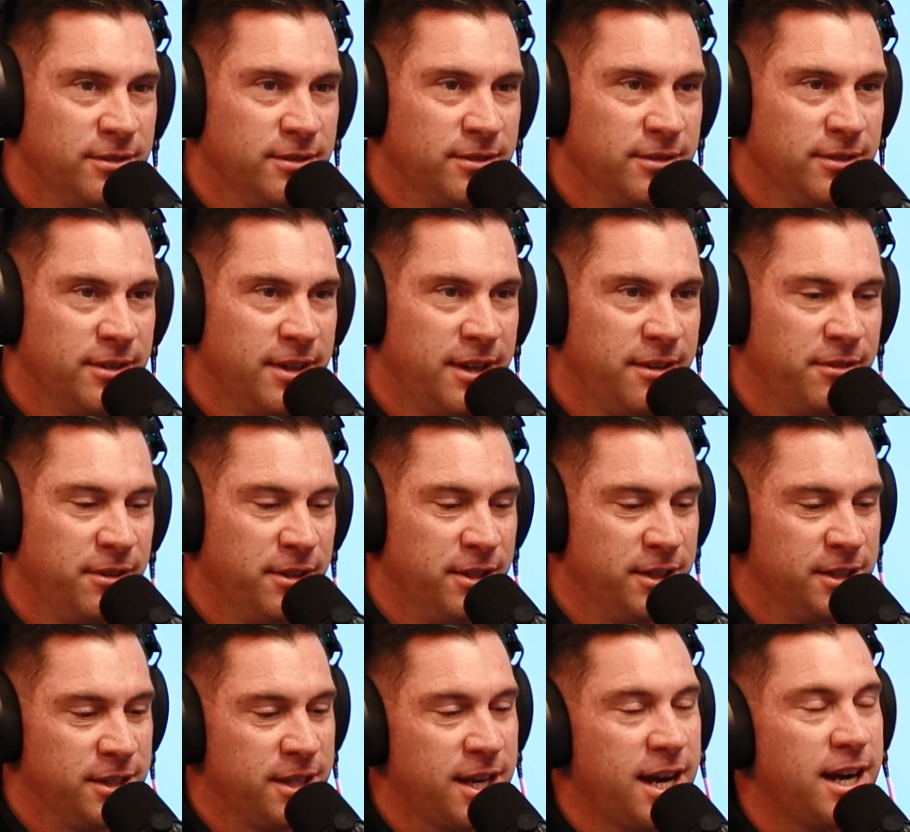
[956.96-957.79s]
have the
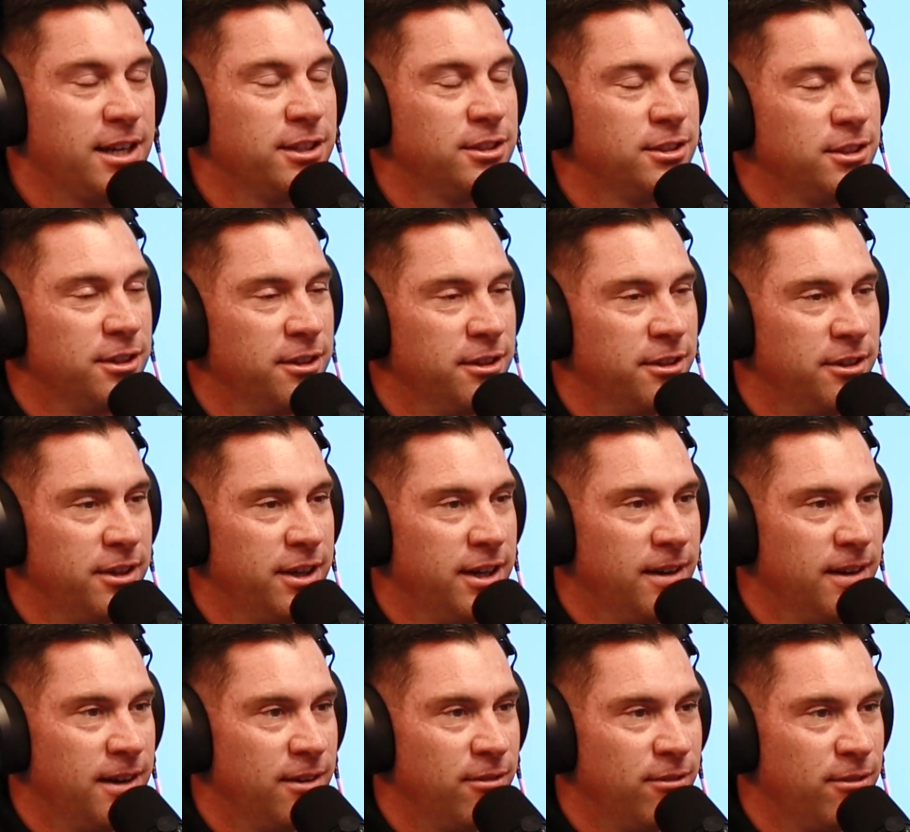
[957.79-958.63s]
desire to go into
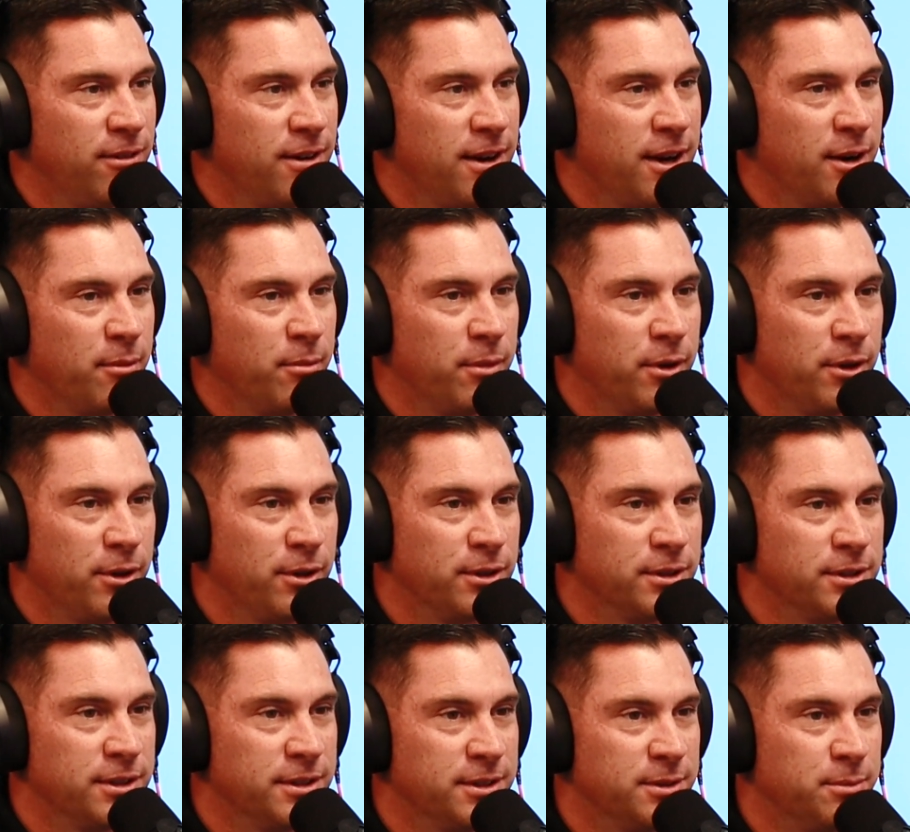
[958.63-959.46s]
airline flying
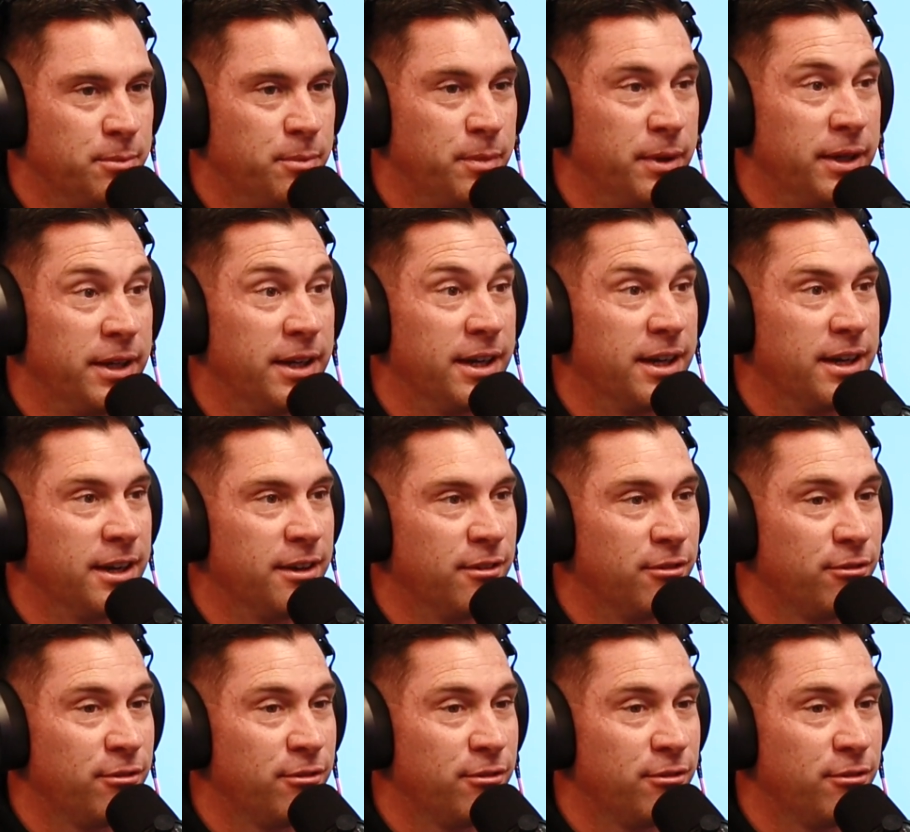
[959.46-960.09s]
because it's bigger,